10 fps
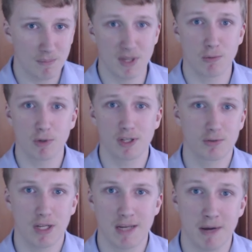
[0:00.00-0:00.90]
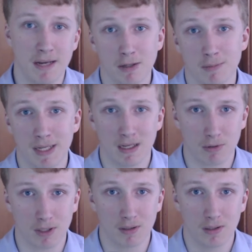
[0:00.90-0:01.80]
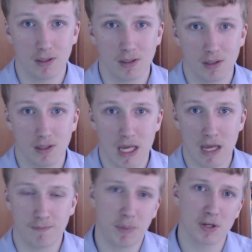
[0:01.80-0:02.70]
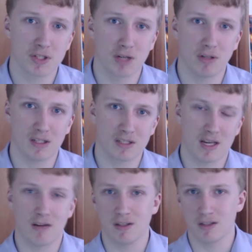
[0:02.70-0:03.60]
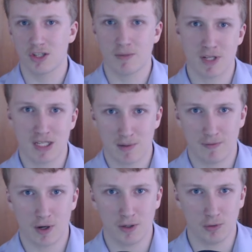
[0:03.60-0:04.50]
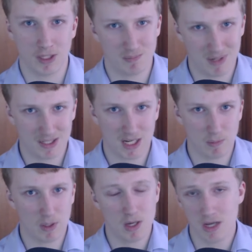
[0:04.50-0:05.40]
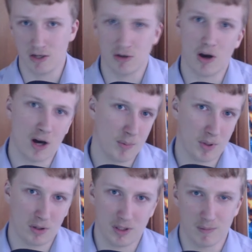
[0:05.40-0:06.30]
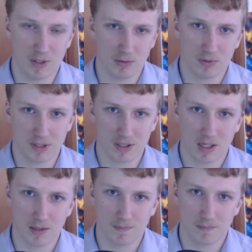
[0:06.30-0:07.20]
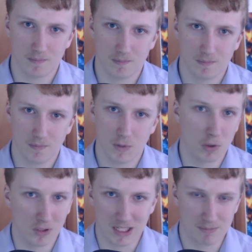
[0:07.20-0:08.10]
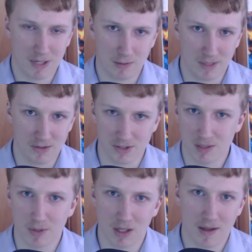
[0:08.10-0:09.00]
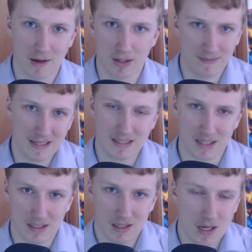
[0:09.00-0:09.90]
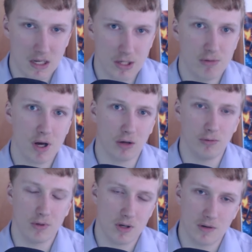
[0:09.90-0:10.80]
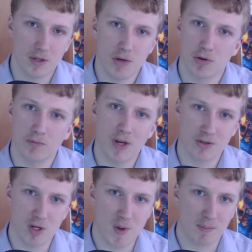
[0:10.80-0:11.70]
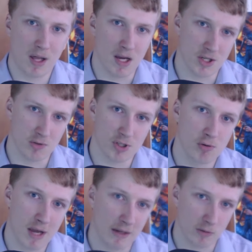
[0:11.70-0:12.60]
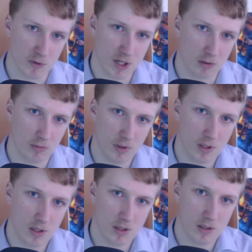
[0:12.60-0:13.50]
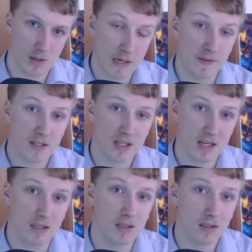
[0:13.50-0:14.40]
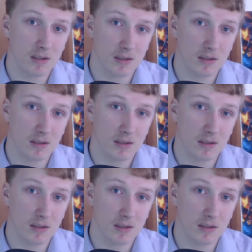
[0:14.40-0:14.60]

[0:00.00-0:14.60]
But he's walking into a league where anyone can beat anyone. If Barcelona, let's say, are in the Champions League semi-final against big team, you've got Eibar in the middle, let's say, or Las Palmas or someone like that, or Levante, you know that you can rest all your big players and you'll still get a good result. In this league,